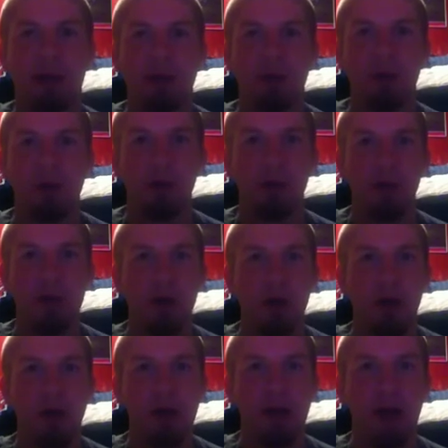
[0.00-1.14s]
I'm ordering a
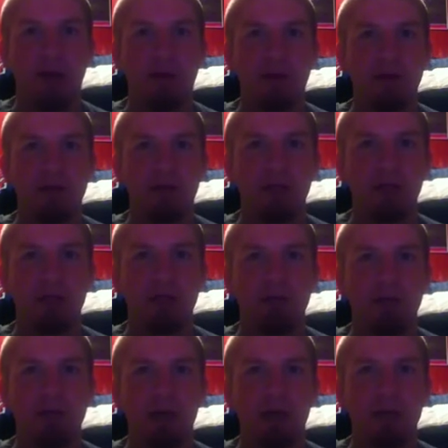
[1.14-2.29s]
heart catheterization to
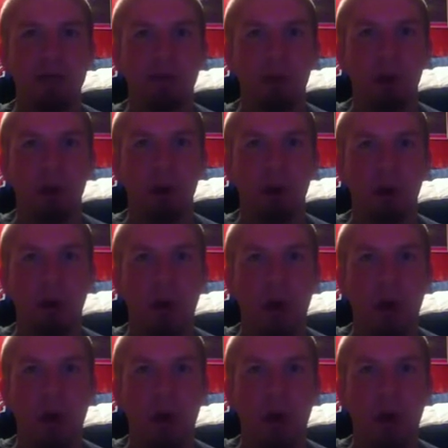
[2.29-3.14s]
be done tomorrow.